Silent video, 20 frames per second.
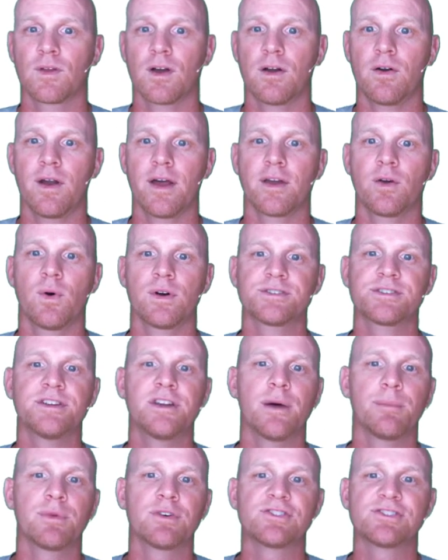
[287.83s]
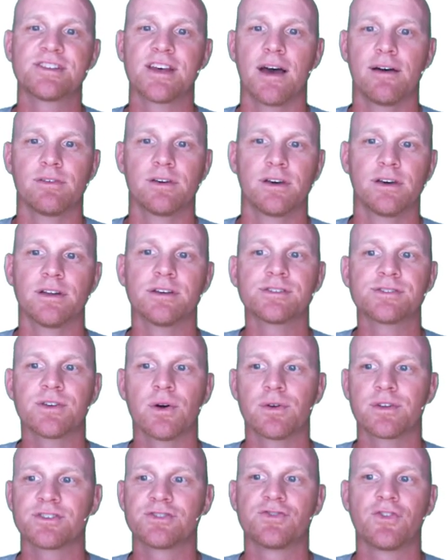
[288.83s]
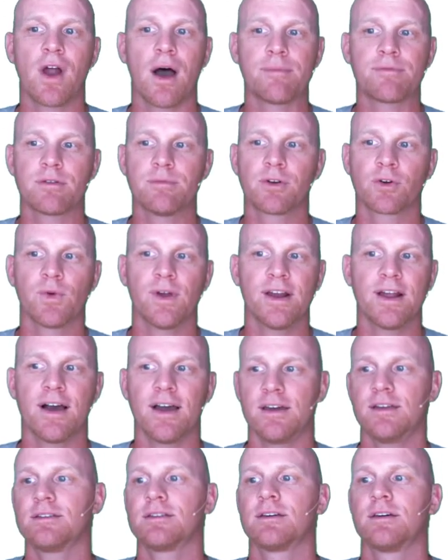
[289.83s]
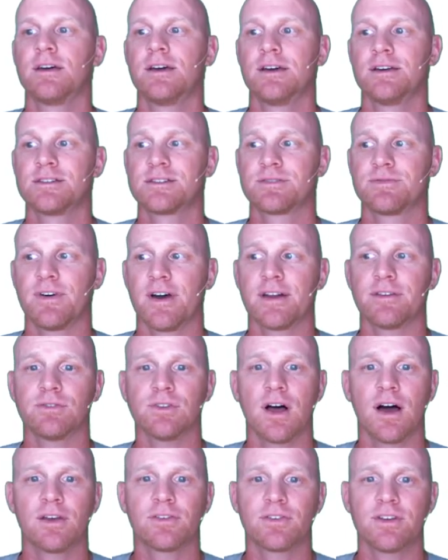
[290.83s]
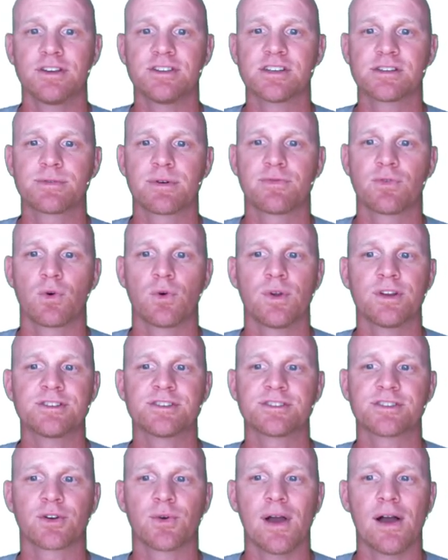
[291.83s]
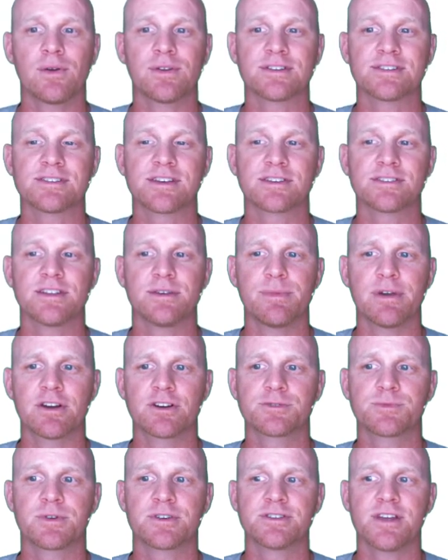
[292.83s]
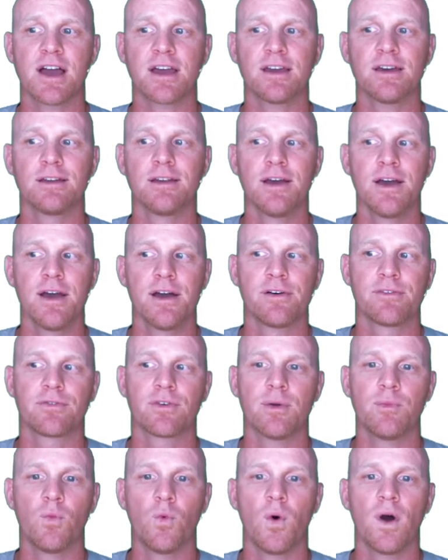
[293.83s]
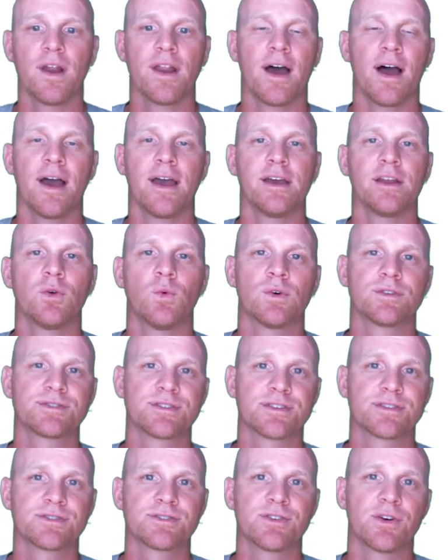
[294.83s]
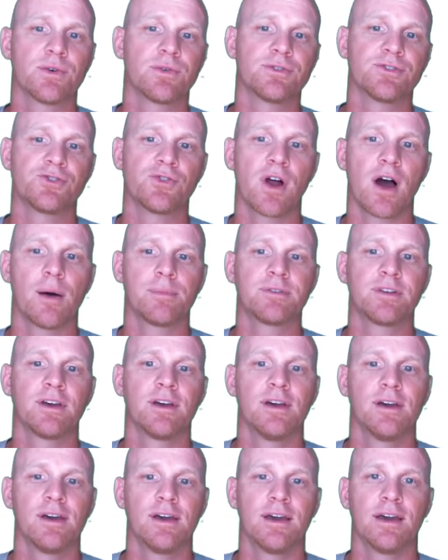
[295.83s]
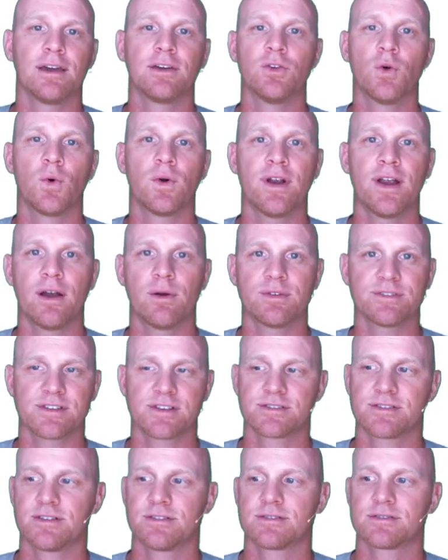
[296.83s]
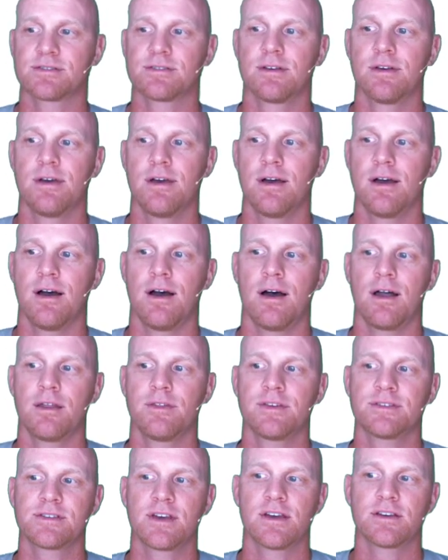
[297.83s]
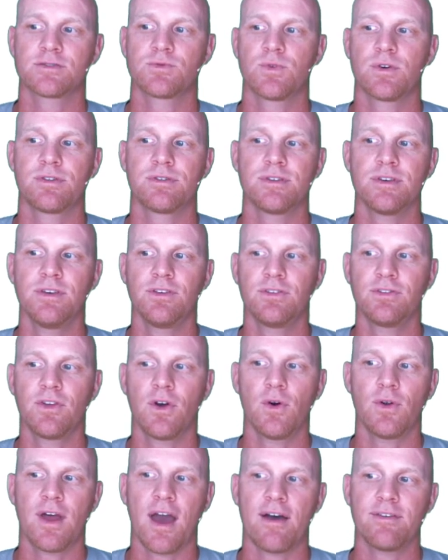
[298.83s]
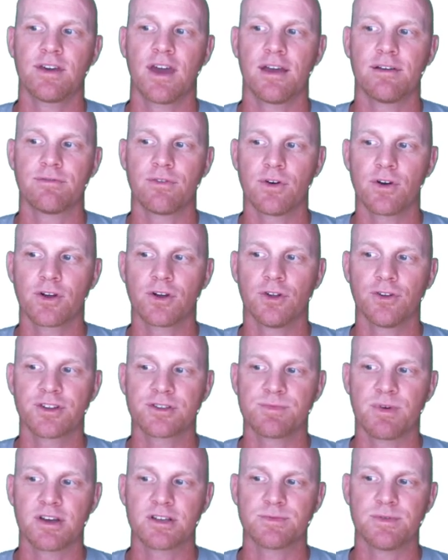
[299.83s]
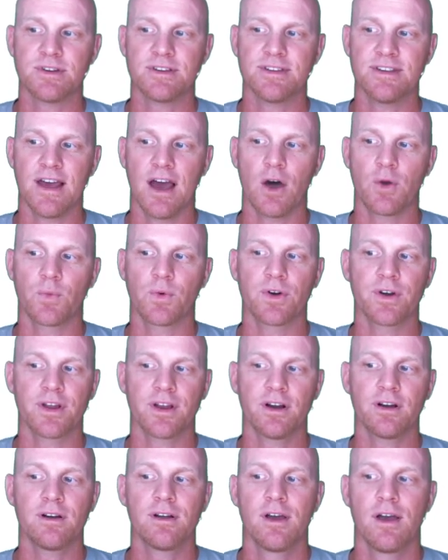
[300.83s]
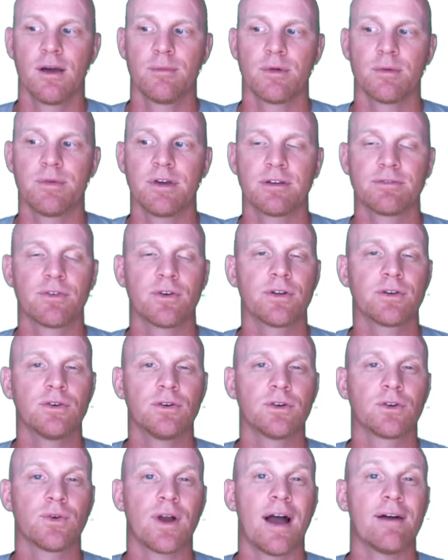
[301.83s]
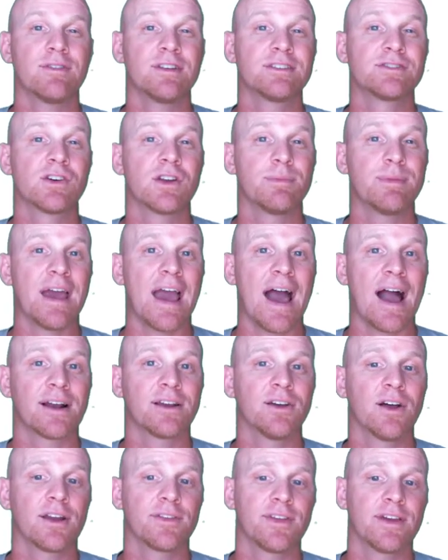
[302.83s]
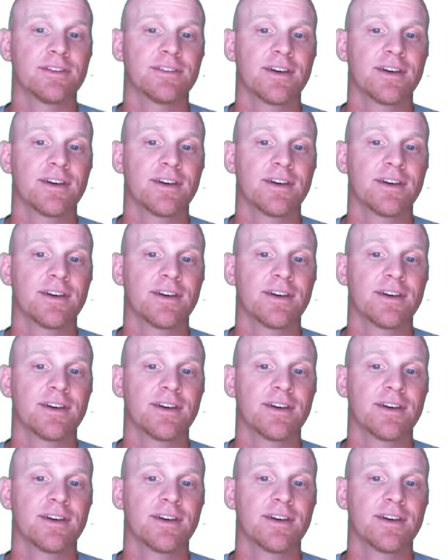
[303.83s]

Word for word: All right, question number seven. A stone is dropped from a great height. Its final velocity just before it reaches the ground is 60 meters per second. From what height was the stone dropped ignore air resistance. Uh, in this case, with the stone having a vertical displacement downward here, but being vertical, gravity is going to be acting on it the